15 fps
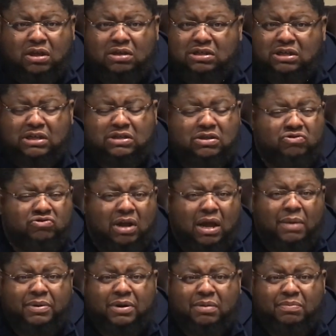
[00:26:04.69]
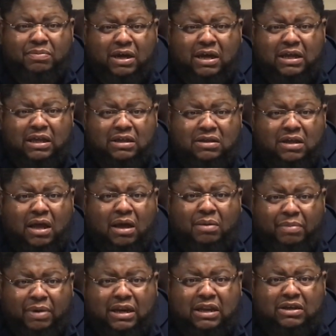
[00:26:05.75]
just a drop in the bucket.
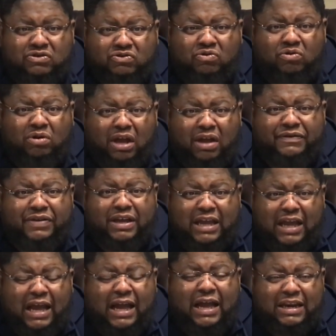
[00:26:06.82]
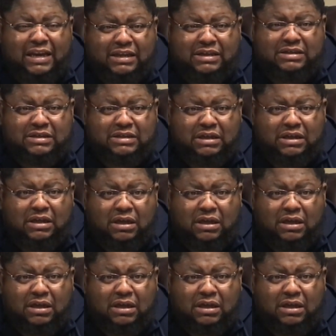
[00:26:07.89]
But it's through loving kindness,